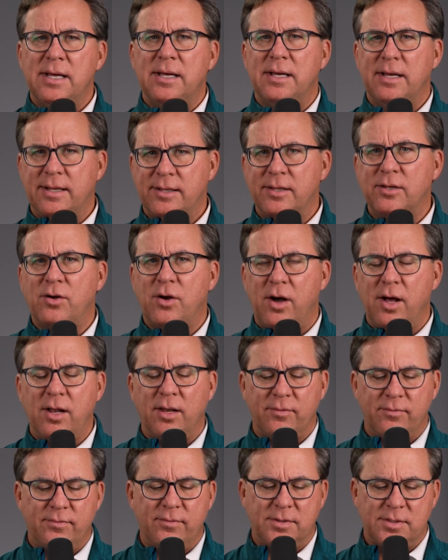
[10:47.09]
uh, the
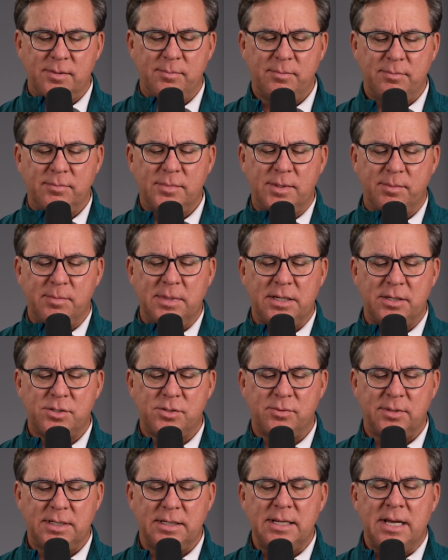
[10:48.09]
call of, to, to
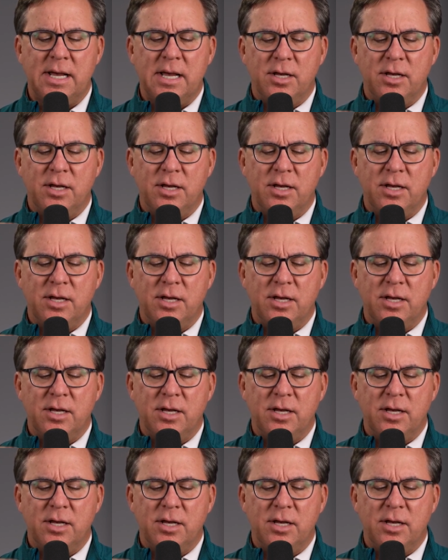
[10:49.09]
ministry.